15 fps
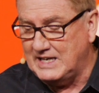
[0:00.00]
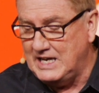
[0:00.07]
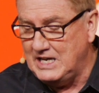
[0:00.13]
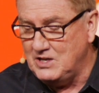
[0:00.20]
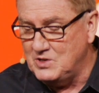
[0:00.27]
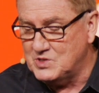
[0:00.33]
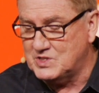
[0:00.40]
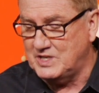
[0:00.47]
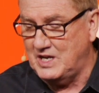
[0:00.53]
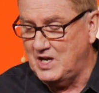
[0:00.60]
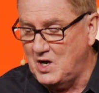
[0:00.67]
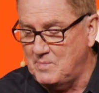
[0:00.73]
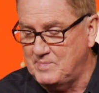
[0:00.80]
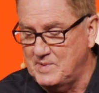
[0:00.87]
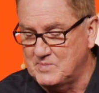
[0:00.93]
he used to
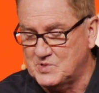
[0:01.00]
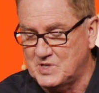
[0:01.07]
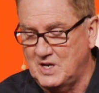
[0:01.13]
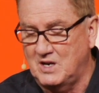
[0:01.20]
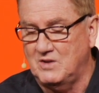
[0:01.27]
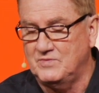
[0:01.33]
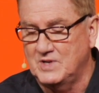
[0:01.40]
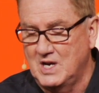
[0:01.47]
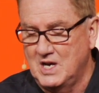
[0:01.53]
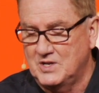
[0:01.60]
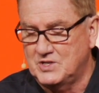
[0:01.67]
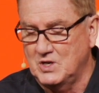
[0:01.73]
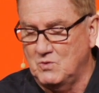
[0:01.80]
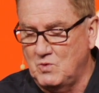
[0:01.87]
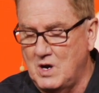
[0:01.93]
help
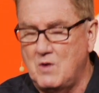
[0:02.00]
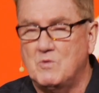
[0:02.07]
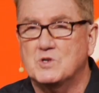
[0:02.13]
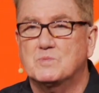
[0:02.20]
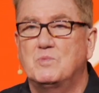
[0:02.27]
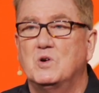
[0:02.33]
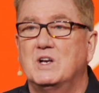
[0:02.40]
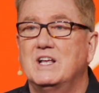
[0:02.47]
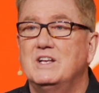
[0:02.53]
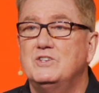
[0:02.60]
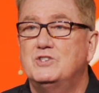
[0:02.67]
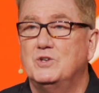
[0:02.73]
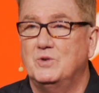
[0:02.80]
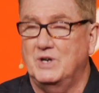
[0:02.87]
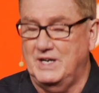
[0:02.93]
himself to what was put
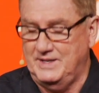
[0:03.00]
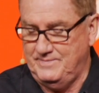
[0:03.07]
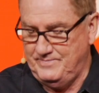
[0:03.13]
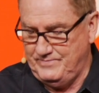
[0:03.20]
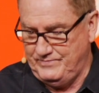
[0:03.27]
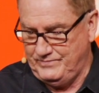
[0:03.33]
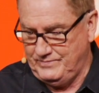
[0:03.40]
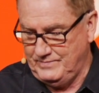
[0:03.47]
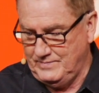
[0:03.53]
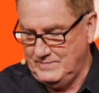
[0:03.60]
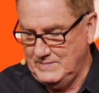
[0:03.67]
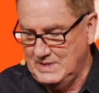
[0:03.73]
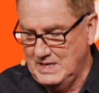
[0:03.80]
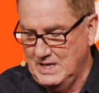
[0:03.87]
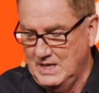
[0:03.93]
into it.
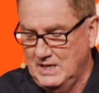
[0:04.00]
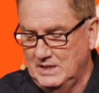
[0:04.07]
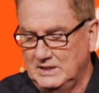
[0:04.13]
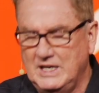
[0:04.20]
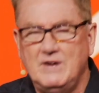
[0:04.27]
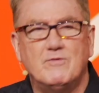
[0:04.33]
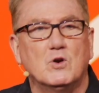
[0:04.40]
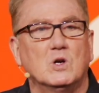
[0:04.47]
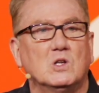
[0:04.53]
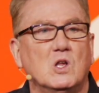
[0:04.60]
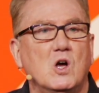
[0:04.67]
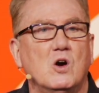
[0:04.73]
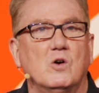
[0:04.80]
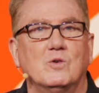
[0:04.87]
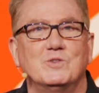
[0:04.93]
"Leave her
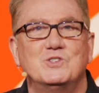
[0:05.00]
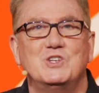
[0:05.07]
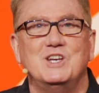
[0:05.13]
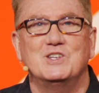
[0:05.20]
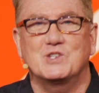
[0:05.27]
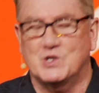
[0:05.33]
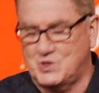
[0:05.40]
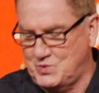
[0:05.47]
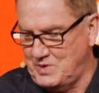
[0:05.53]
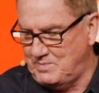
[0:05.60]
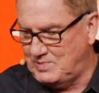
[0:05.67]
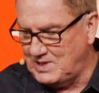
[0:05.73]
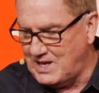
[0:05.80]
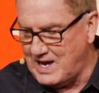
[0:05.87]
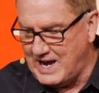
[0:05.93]
alone," Jesus
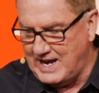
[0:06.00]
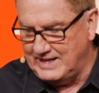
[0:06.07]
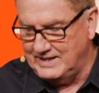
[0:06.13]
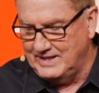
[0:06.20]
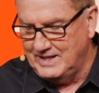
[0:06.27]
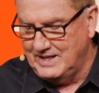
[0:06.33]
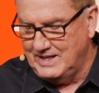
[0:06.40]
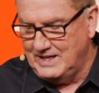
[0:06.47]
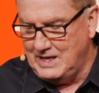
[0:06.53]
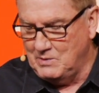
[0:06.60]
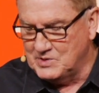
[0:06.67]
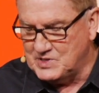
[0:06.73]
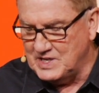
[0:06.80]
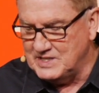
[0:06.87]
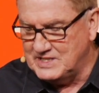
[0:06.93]
replied. "It
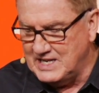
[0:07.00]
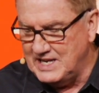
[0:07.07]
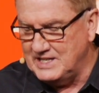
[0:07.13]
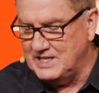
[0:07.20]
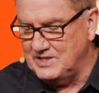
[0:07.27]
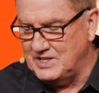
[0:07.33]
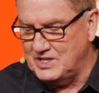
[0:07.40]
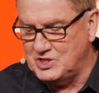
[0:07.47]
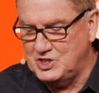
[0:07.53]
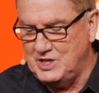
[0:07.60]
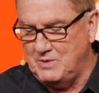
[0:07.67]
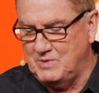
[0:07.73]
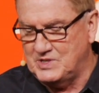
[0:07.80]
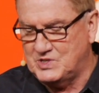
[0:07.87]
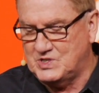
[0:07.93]
was intended that
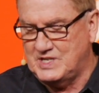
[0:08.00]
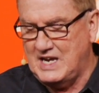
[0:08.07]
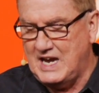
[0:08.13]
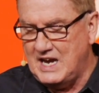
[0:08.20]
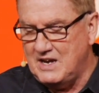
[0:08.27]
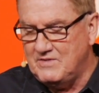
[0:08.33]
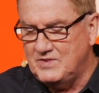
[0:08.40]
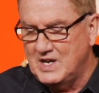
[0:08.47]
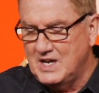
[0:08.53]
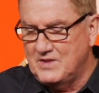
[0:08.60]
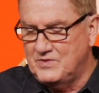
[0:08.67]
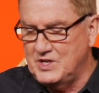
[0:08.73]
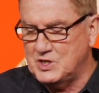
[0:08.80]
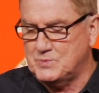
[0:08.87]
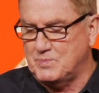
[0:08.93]
she would save
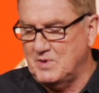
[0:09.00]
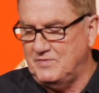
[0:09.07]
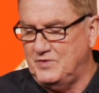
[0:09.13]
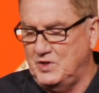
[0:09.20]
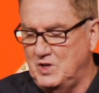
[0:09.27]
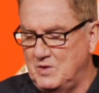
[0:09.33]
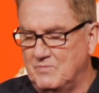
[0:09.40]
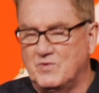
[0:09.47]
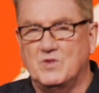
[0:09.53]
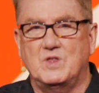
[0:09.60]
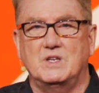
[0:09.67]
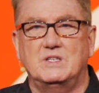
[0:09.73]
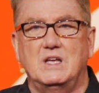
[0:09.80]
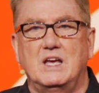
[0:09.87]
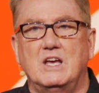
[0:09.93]
this perfume for
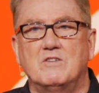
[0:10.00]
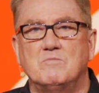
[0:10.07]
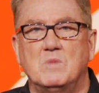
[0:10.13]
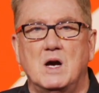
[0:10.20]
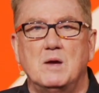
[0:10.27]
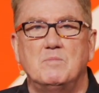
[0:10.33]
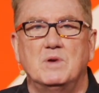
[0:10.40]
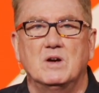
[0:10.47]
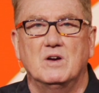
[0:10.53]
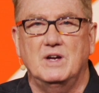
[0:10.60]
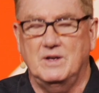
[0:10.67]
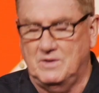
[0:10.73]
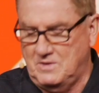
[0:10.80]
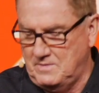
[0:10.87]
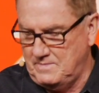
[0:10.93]
the day of my
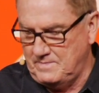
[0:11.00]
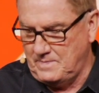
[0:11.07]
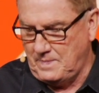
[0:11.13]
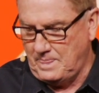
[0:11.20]
burial.